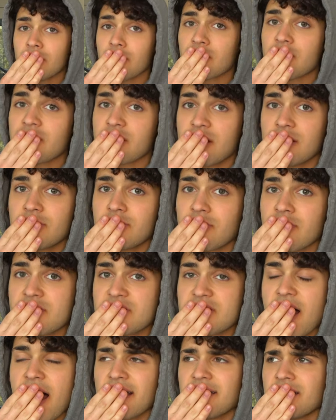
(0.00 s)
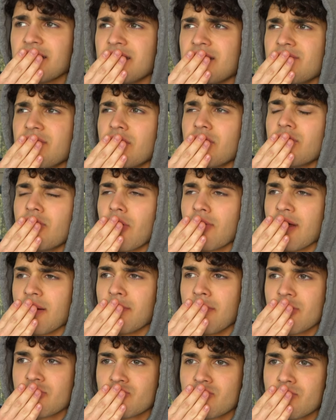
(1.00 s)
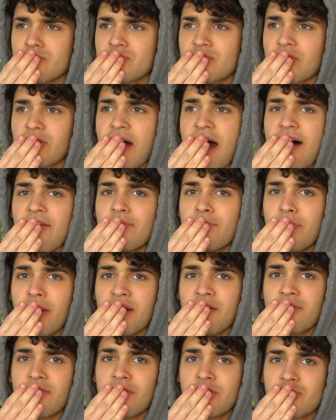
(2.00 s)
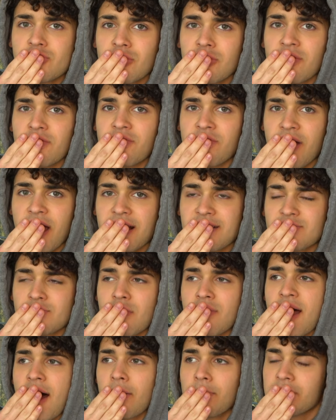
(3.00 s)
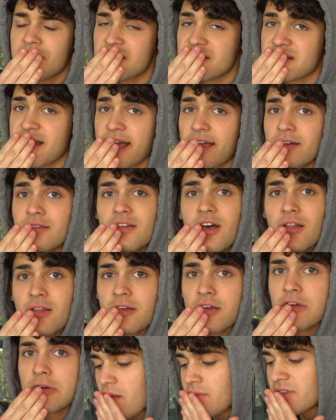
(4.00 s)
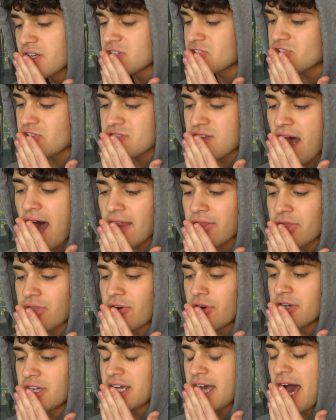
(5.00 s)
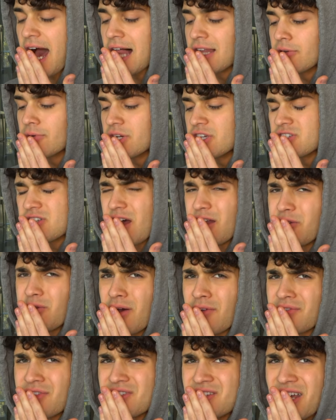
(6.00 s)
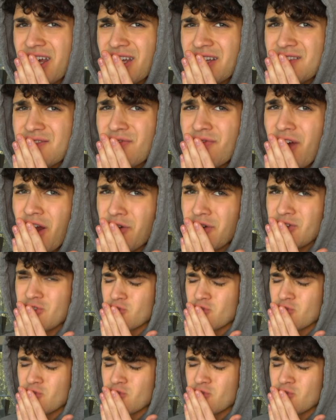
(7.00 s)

looking into this, I didn't even know that mushrooms could have beneficial effects without being psychedelic. This just had 30 calories. I do have to say it's very